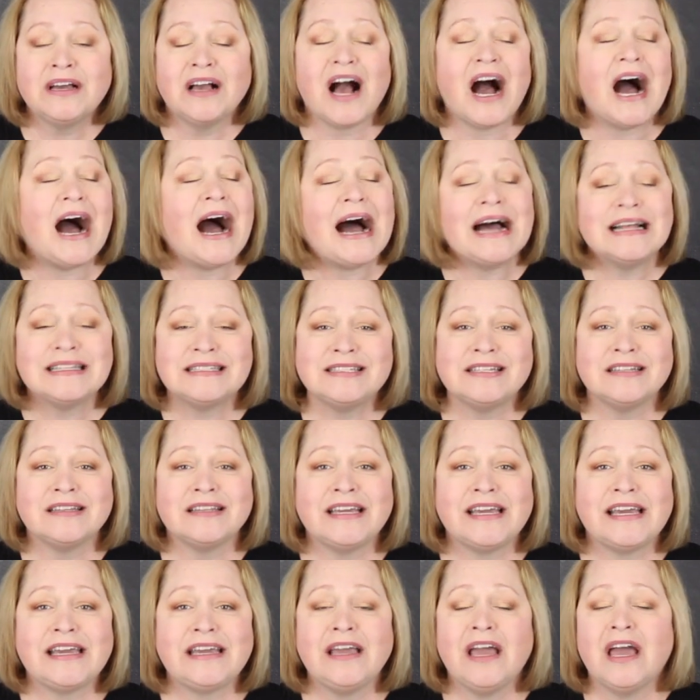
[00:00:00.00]

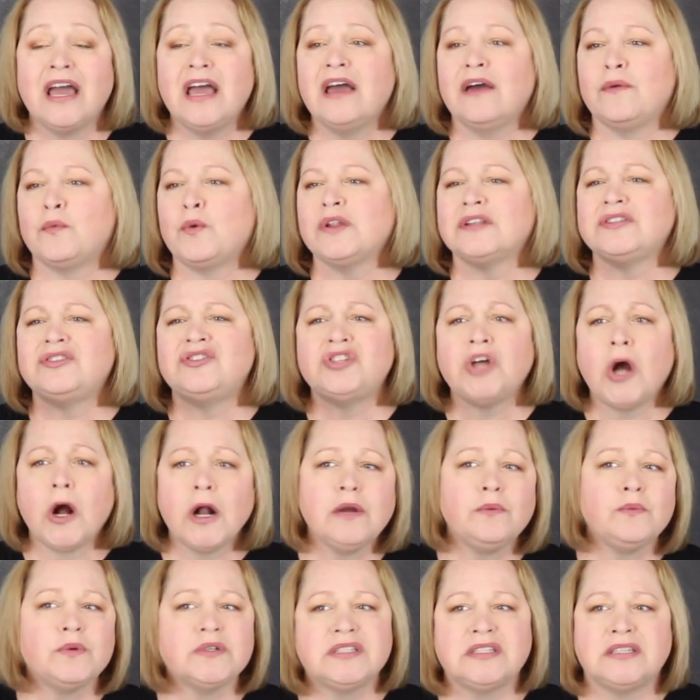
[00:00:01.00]
constantly. Well, it
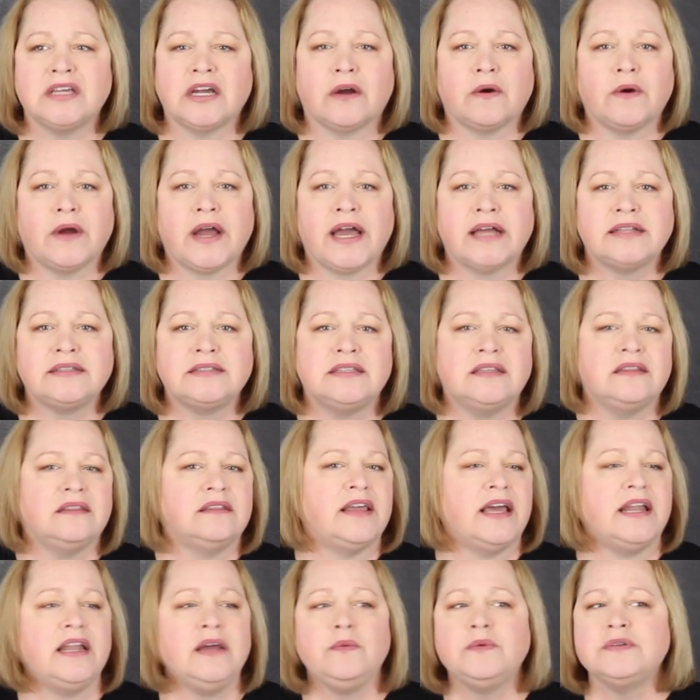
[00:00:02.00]
started with cigarettes,
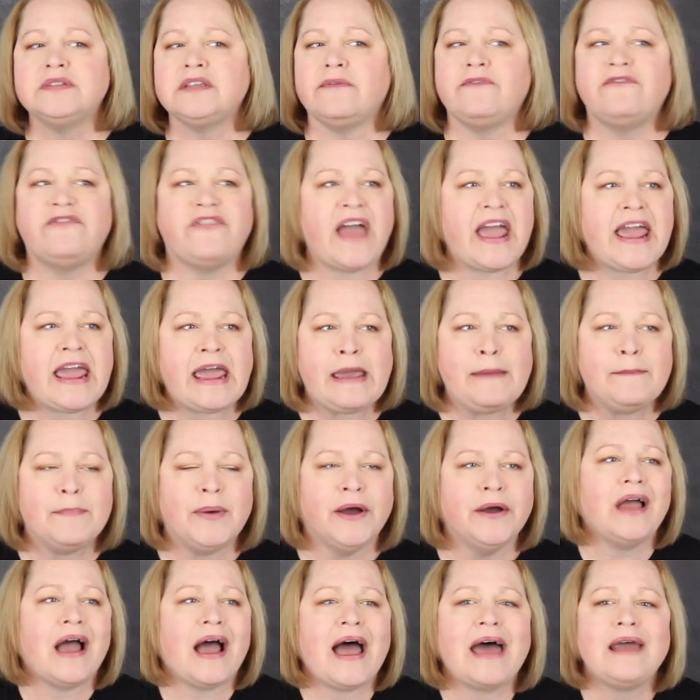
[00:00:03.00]
then it was a
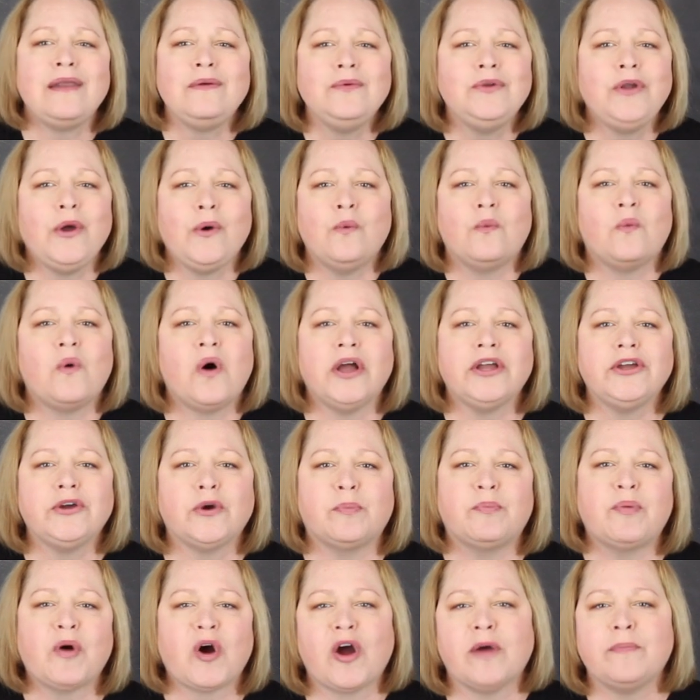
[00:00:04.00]
vape. I don't know what
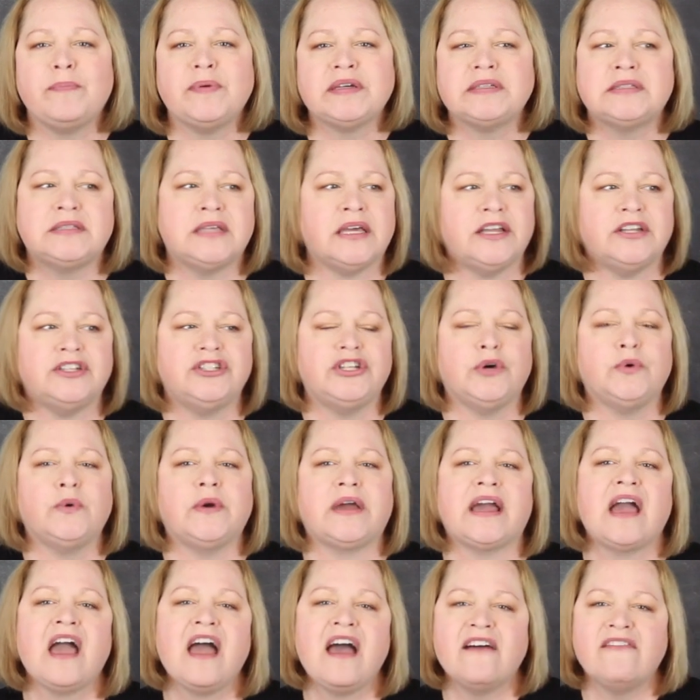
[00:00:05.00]
your purpose in
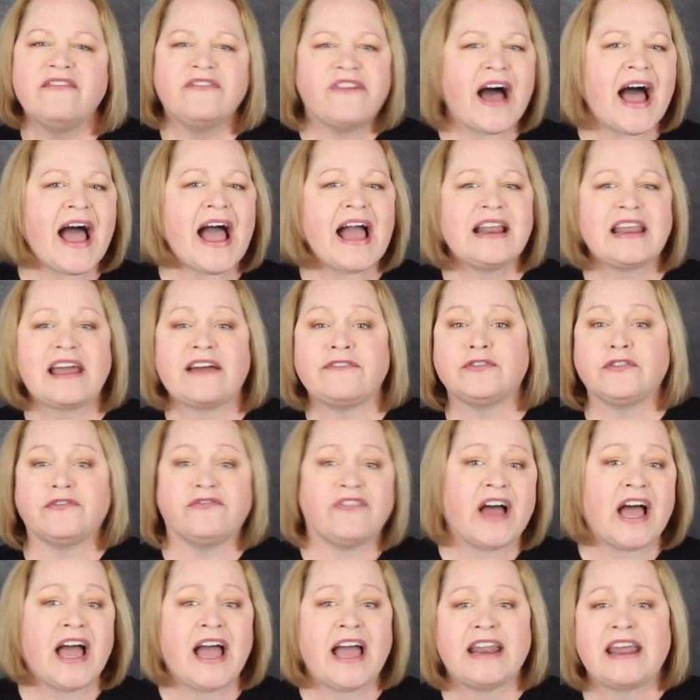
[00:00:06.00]
doing vine after
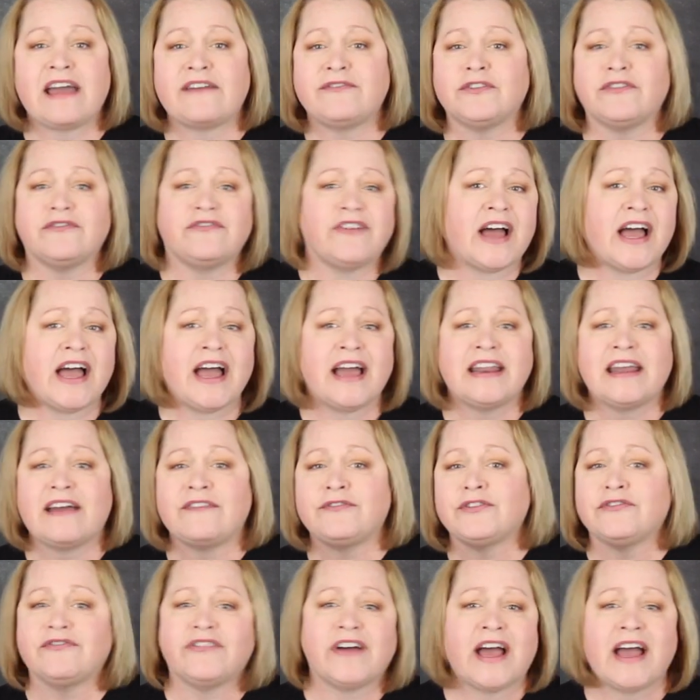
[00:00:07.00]
vine after vine
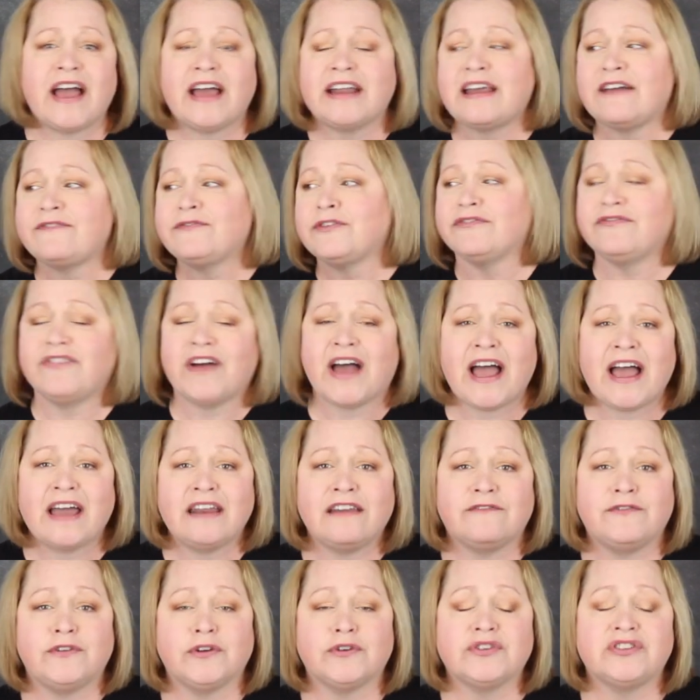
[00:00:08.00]
after vine after
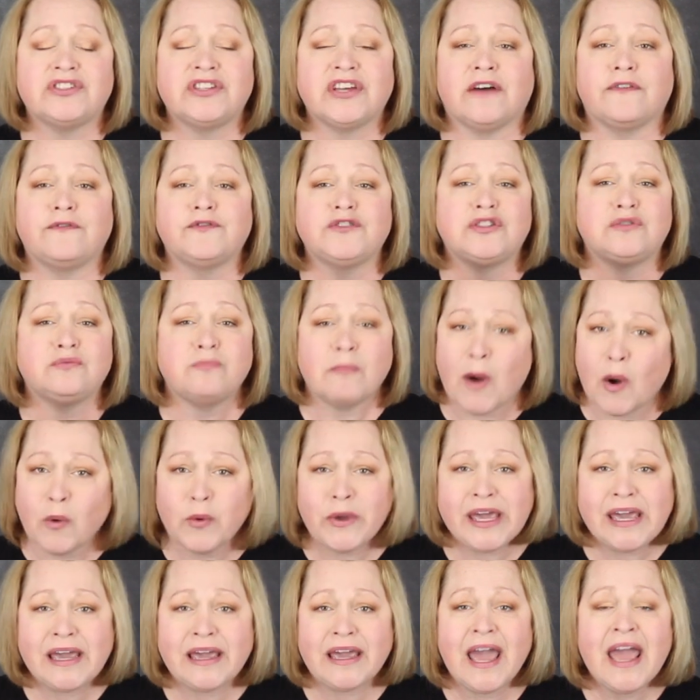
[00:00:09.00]
vine of yourself
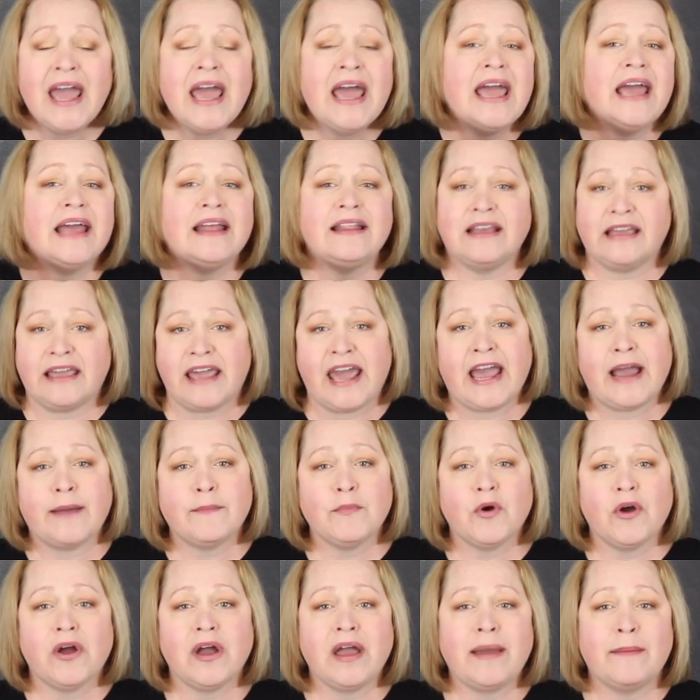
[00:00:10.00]
smoking in the
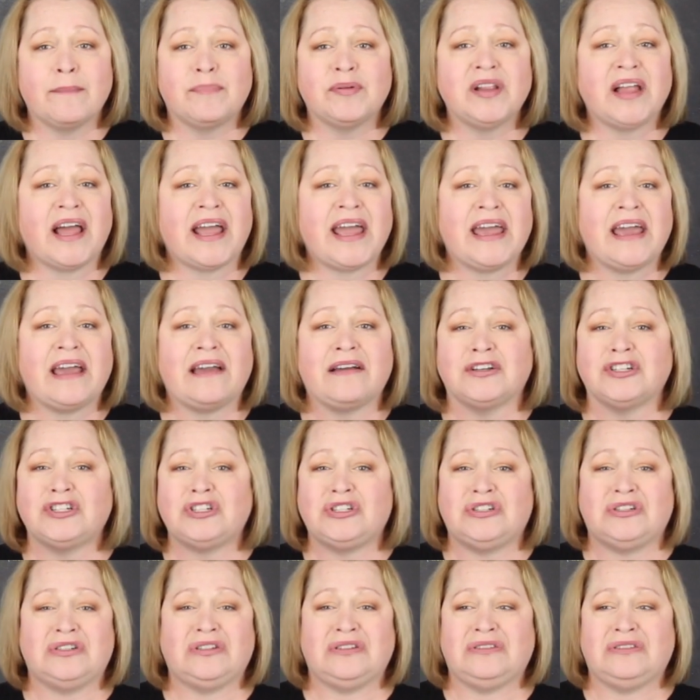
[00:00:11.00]
camera and playing